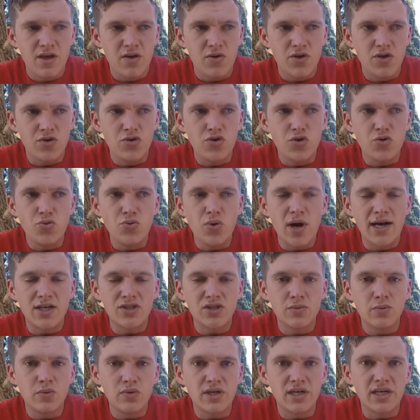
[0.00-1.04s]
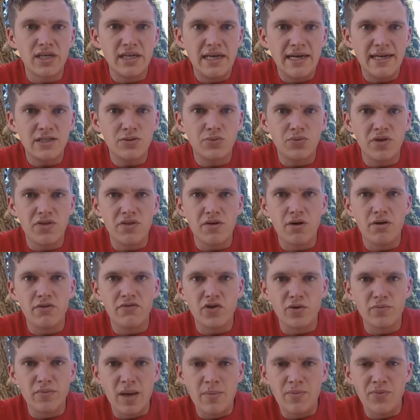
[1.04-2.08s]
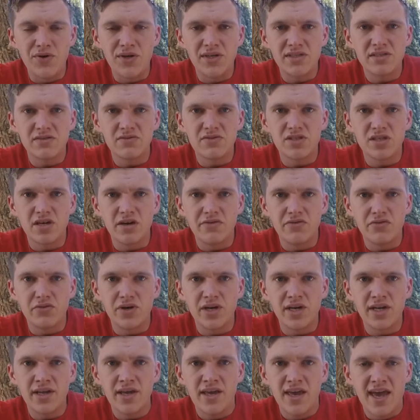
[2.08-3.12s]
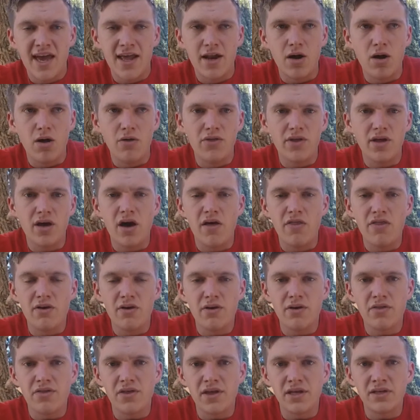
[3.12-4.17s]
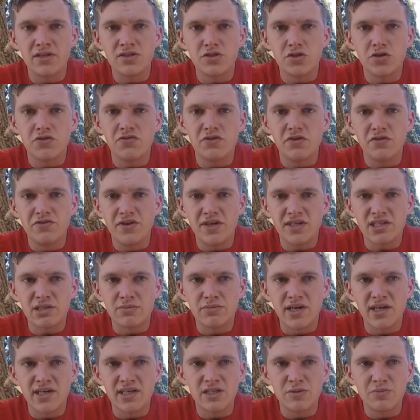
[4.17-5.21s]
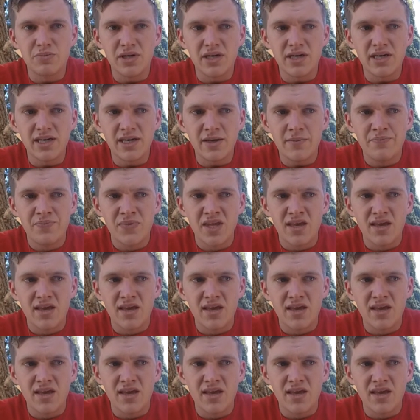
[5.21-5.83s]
you actually will connect with all of your memories of suffering and all the other things you feel victimized by,